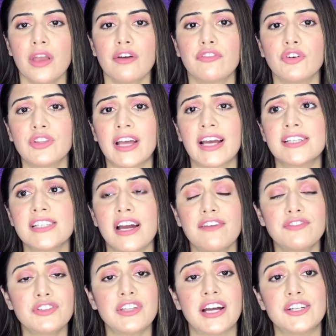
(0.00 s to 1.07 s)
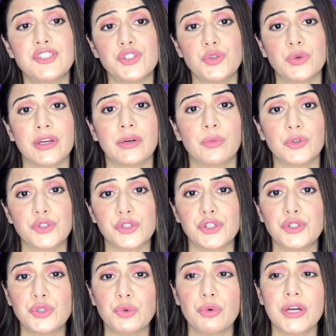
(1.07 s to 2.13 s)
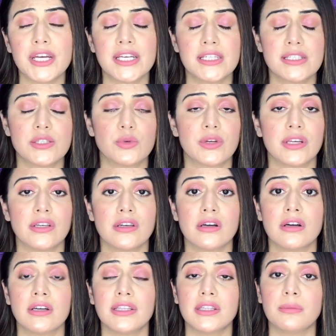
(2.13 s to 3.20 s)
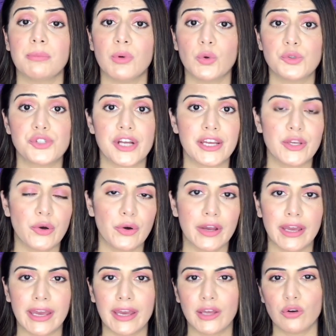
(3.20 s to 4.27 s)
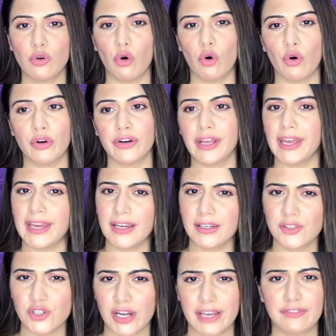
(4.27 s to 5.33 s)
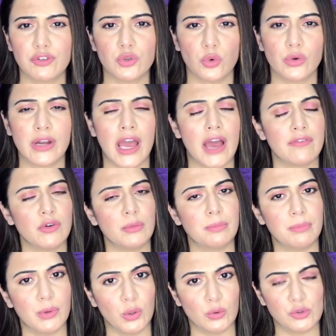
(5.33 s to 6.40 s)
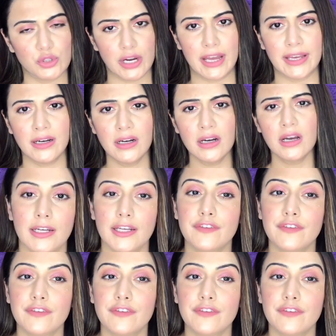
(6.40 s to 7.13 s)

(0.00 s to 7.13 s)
For that, after that, what you can do is either blow dry your hair or air dry if you don't have a blow dryer.